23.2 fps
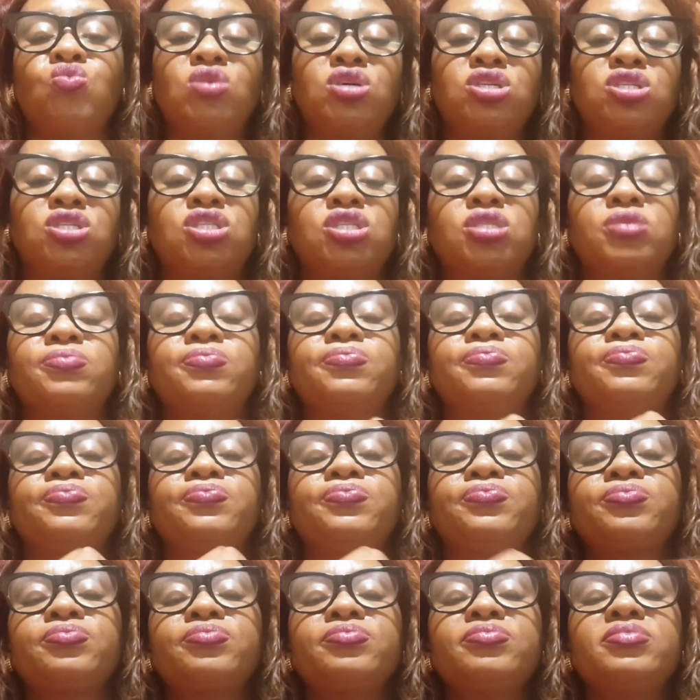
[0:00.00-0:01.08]
watch
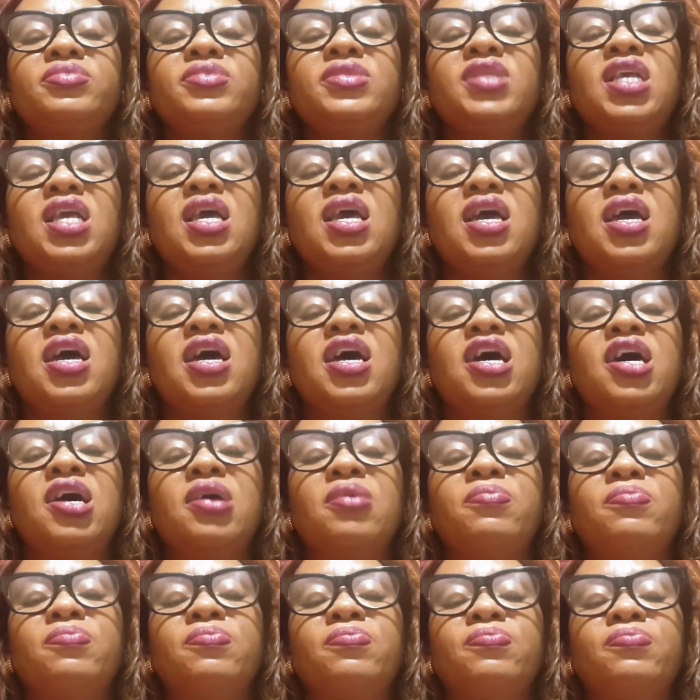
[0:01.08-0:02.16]

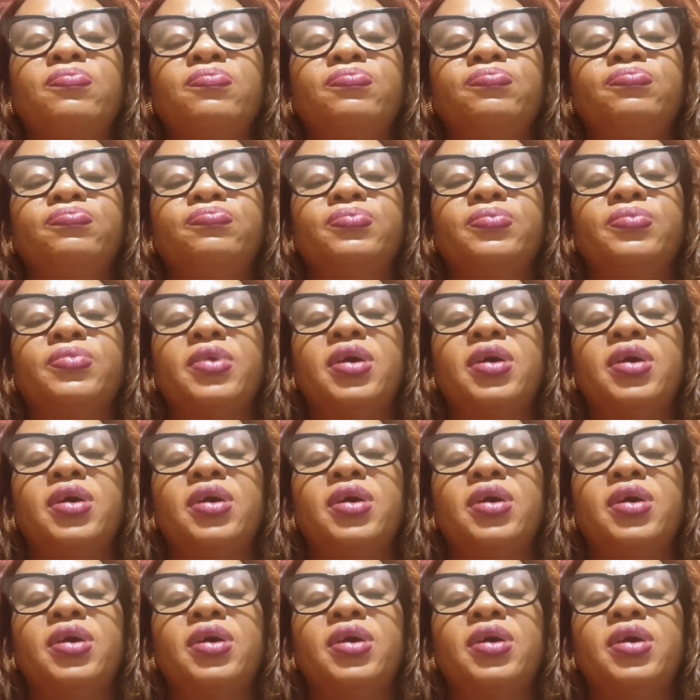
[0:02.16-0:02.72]
her